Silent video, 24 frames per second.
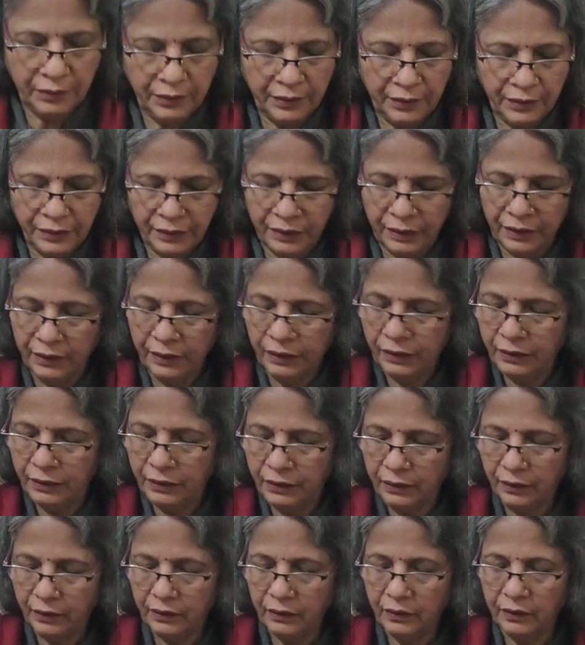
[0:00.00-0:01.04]
green tea
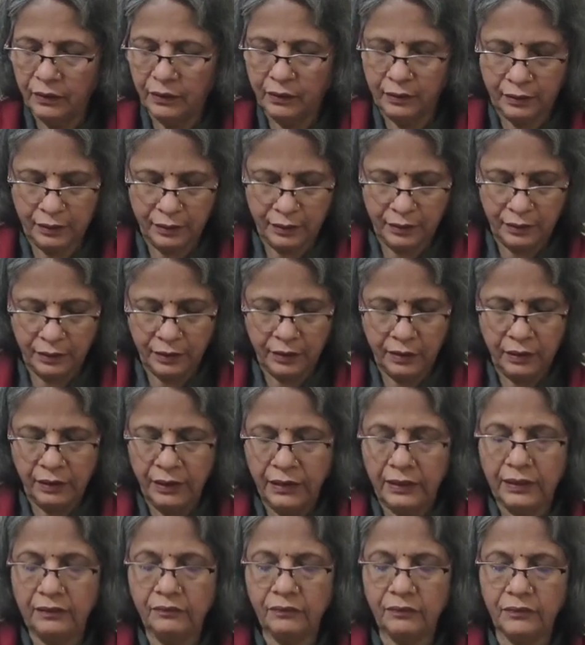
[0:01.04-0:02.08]

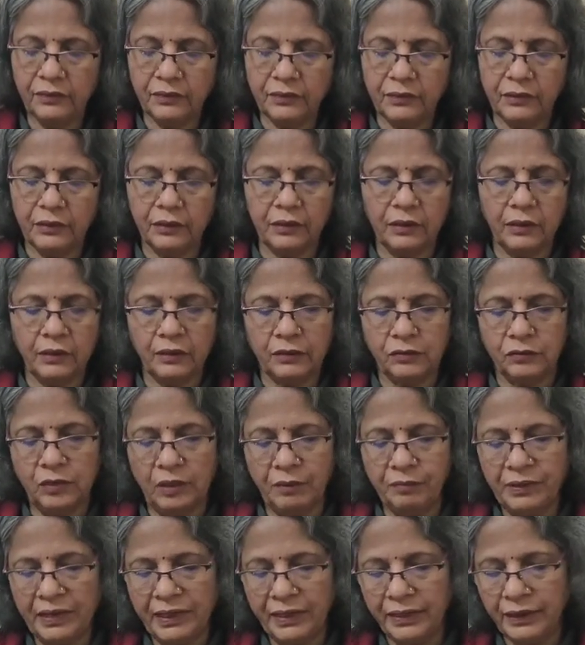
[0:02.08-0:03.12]
leaves. So
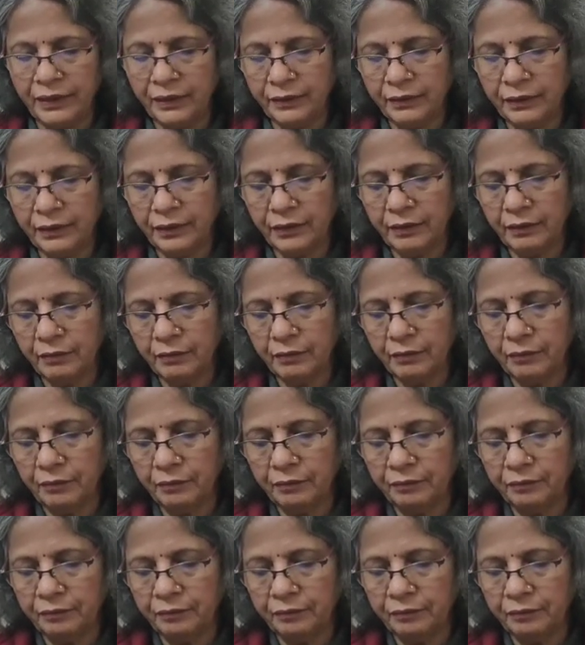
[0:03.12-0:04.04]
I'm adding them,